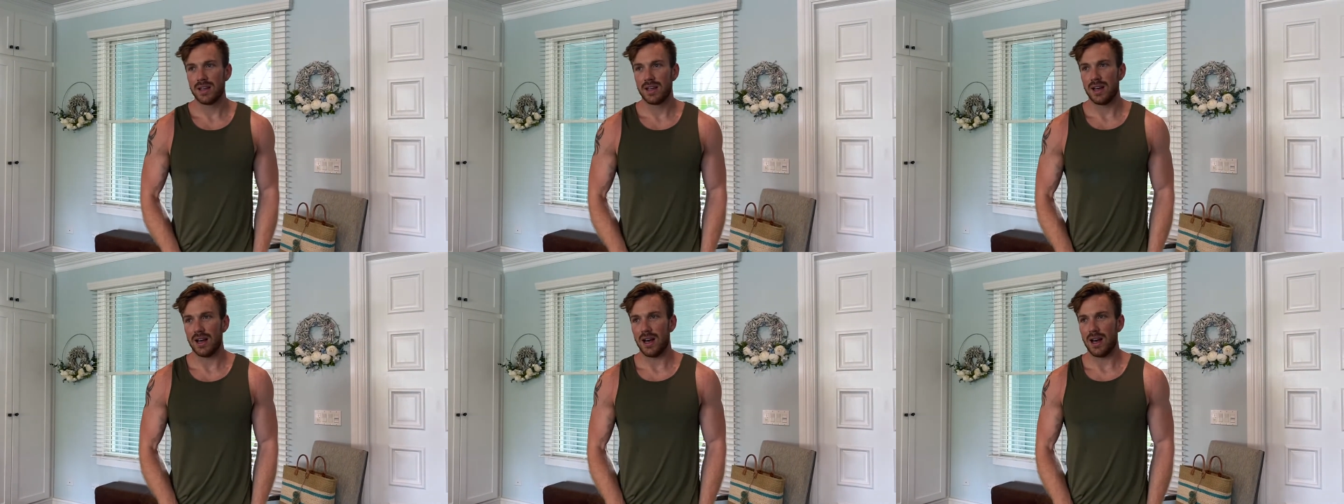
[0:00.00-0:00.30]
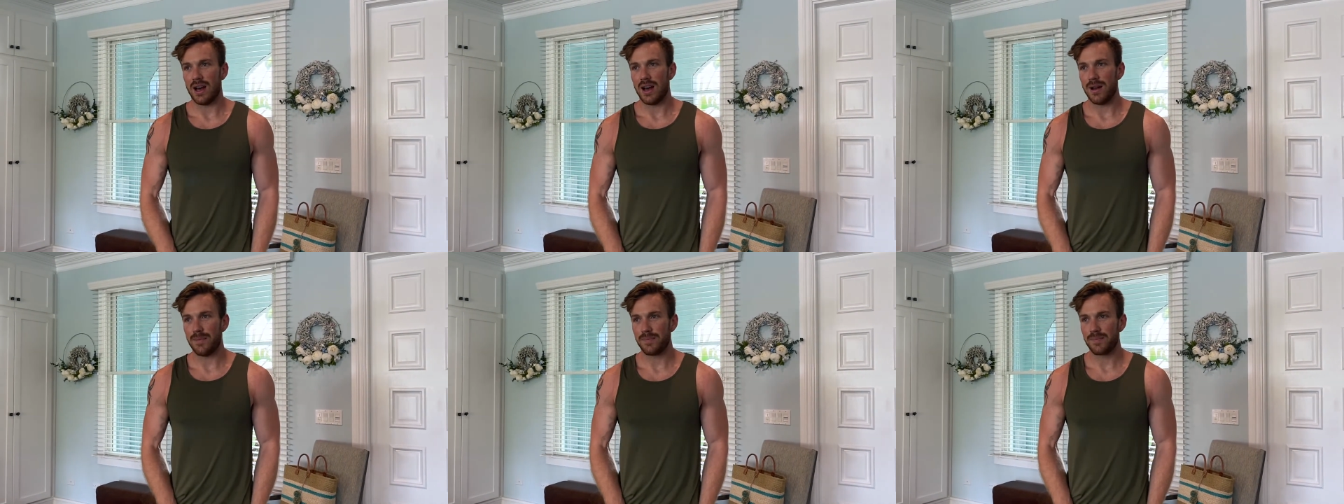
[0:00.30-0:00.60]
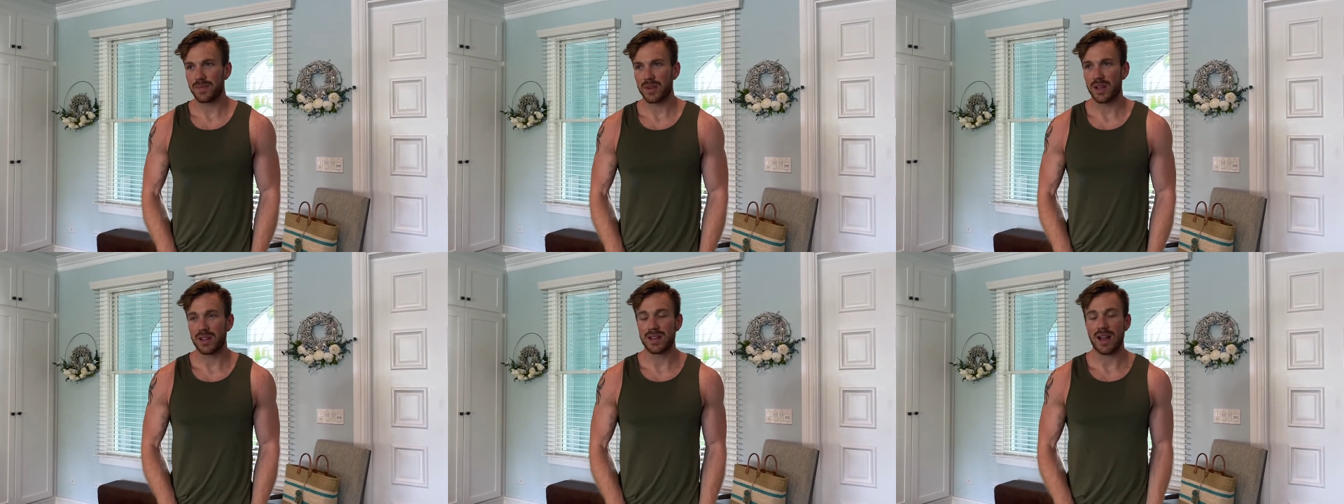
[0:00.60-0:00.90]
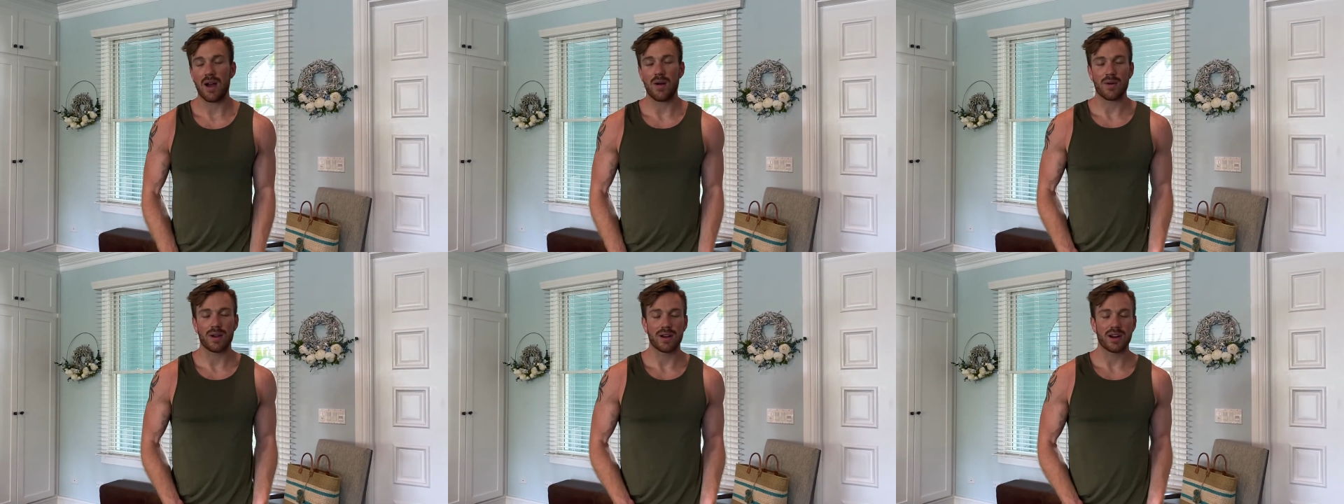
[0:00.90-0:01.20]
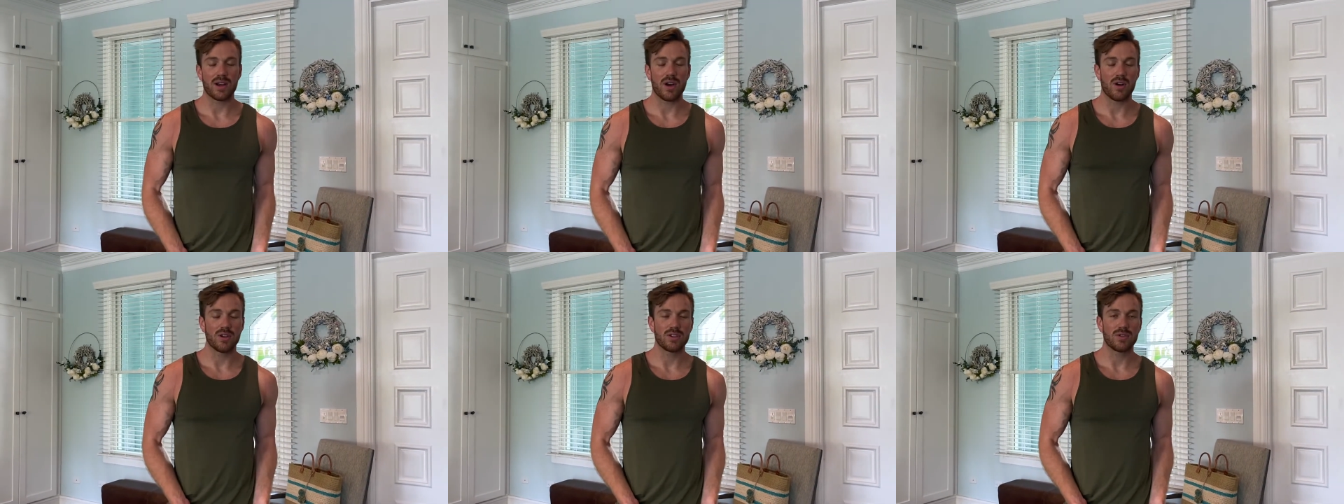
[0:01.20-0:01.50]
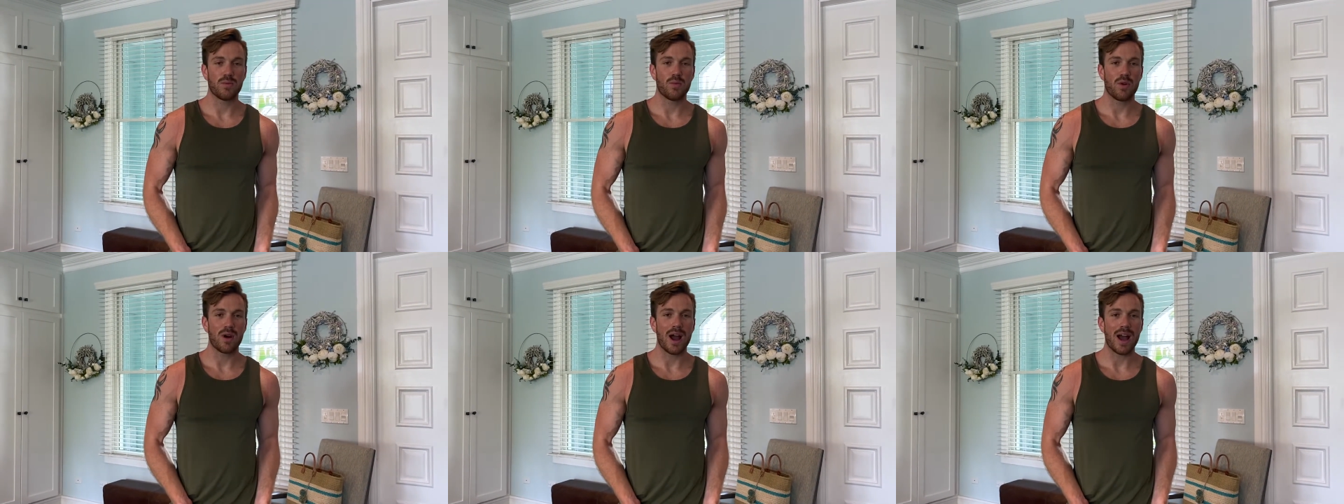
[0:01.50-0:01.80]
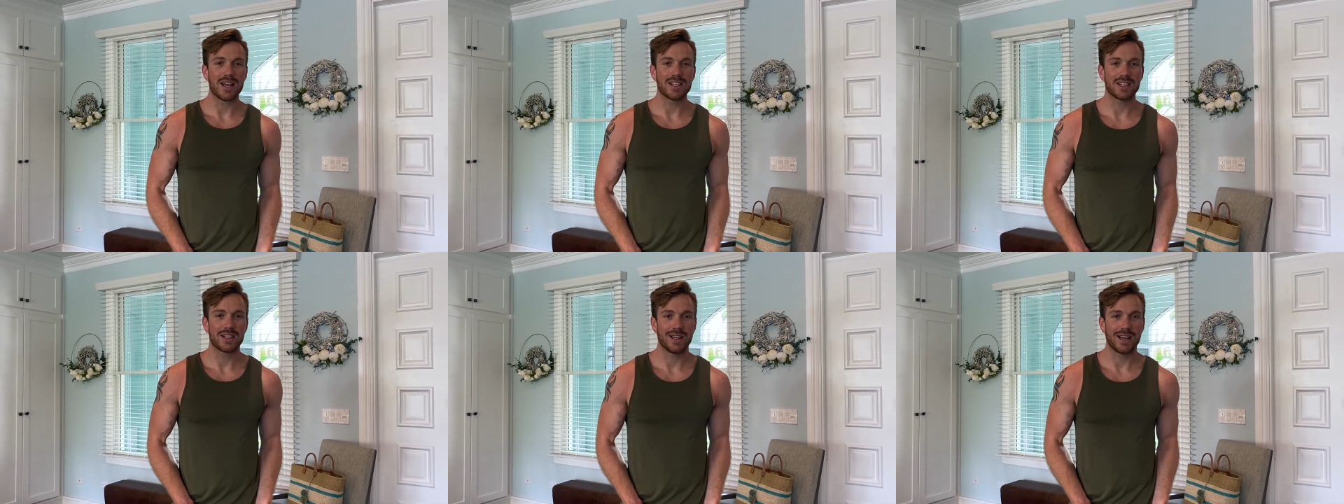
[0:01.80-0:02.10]
Now we're gonna go to more
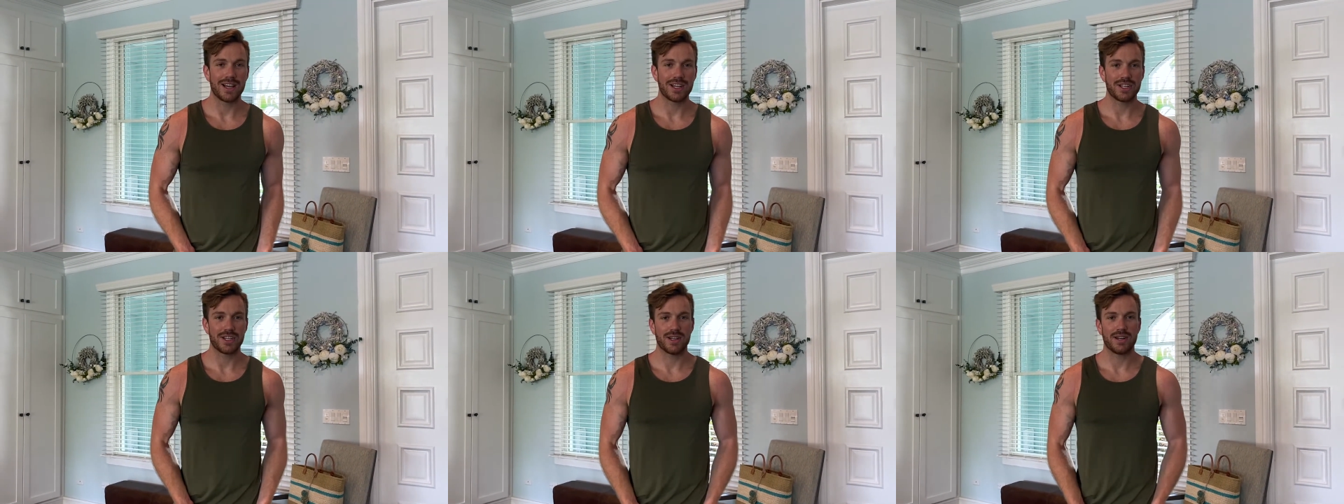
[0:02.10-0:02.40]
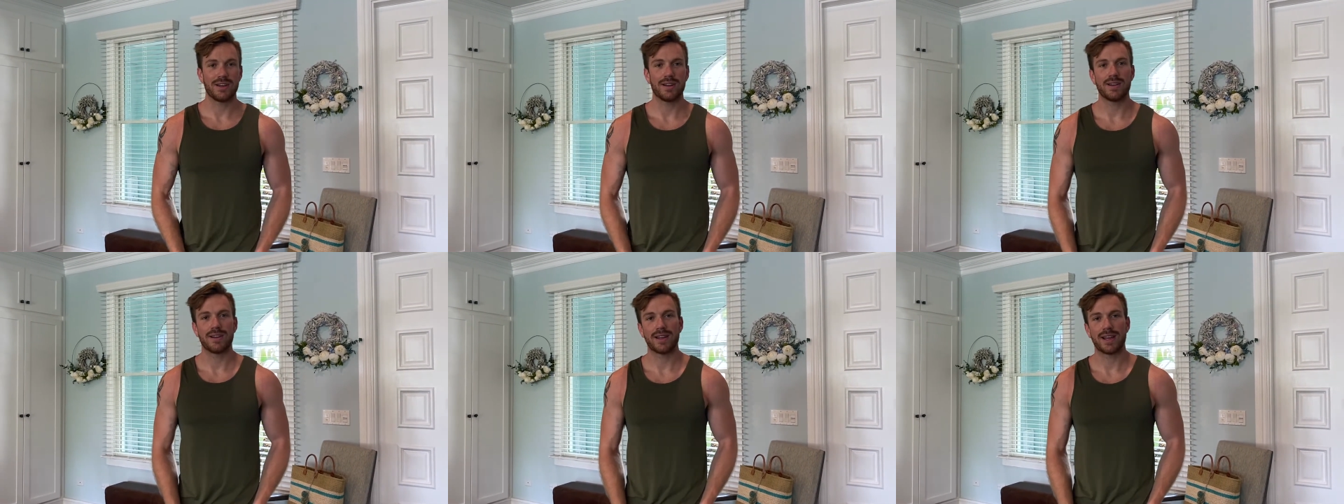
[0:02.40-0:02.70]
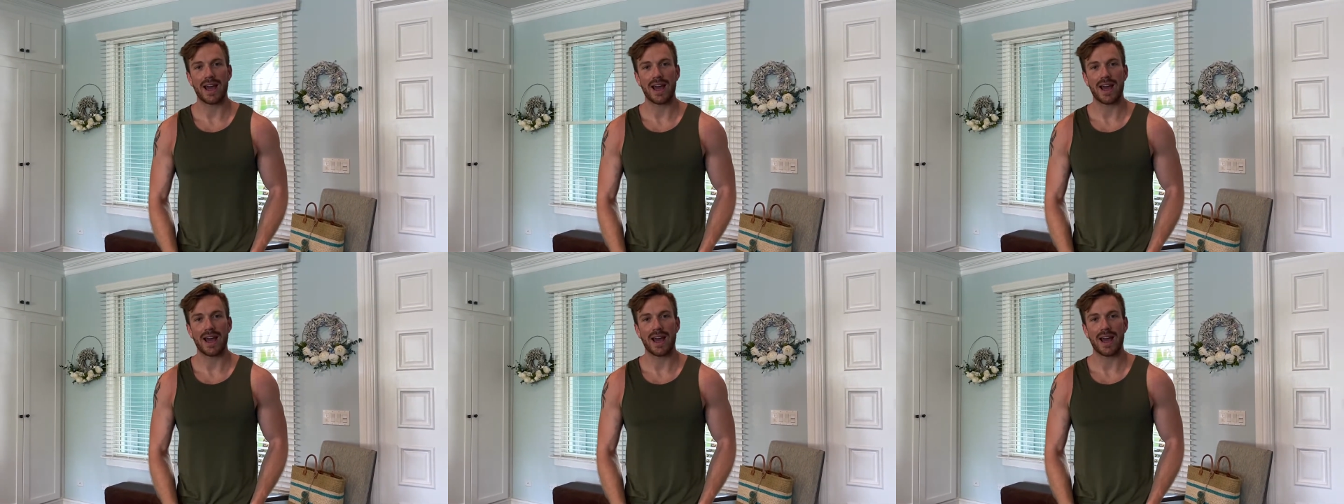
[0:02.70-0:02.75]
isolation,